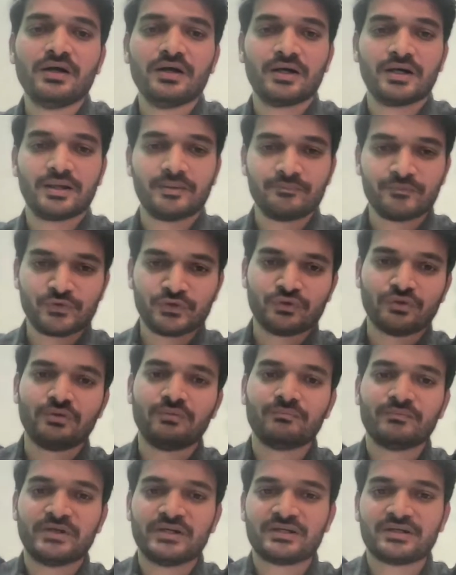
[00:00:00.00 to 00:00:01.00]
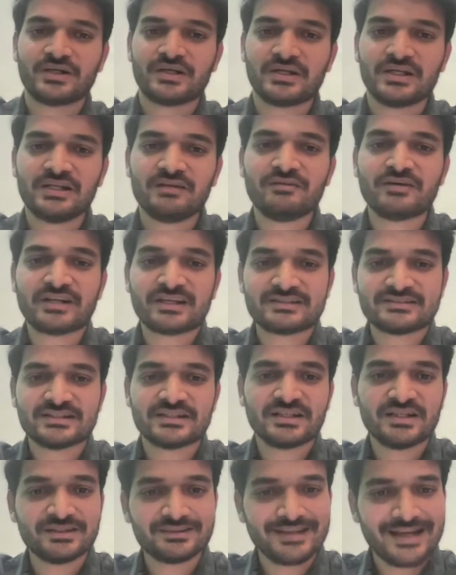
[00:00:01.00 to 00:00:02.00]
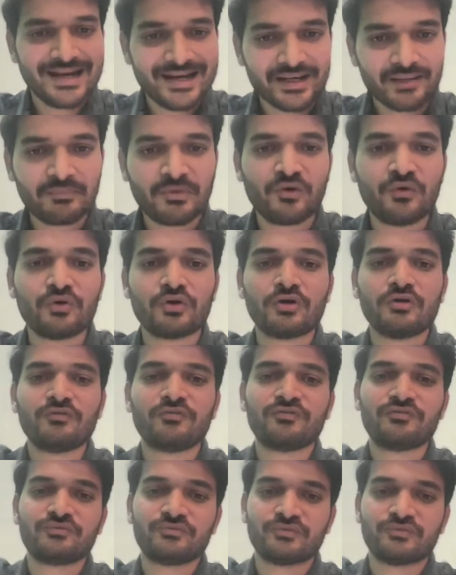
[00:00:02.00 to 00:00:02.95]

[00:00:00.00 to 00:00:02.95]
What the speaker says: it can deliver exactly that amount of